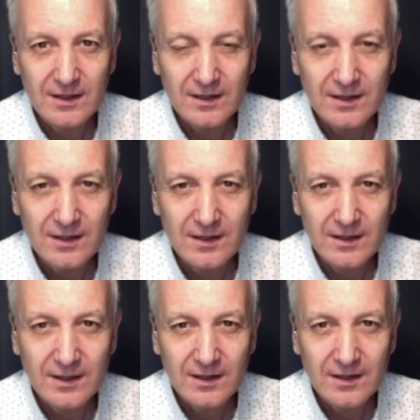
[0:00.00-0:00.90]

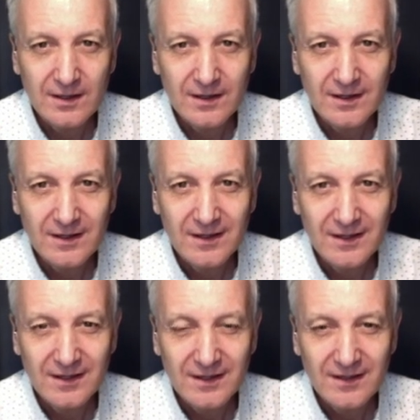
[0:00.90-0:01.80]

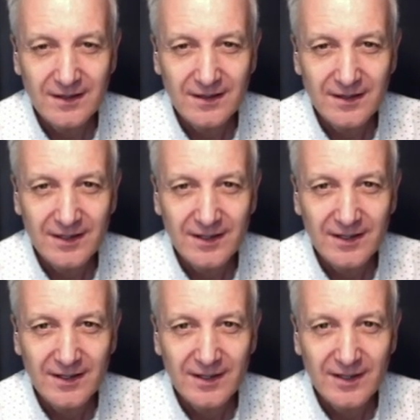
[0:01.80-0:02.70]

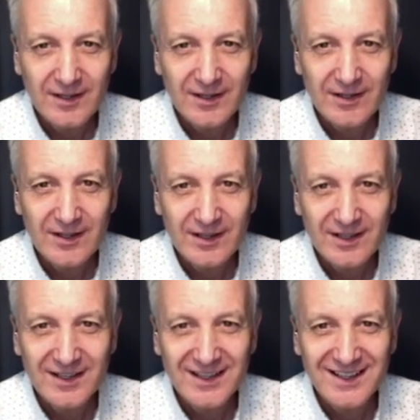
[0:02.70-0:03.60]

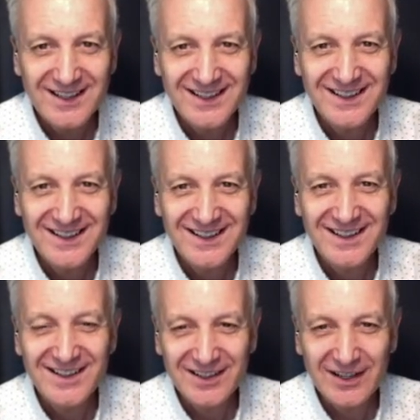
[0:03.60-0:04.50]

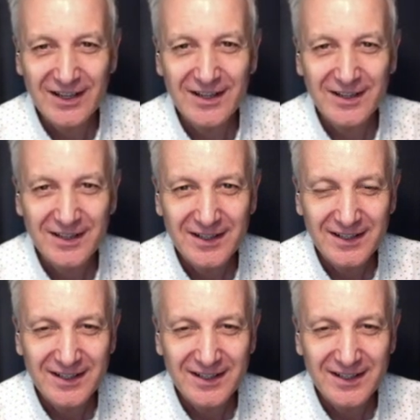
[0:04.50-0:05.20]
No words are spoken by the person on screen.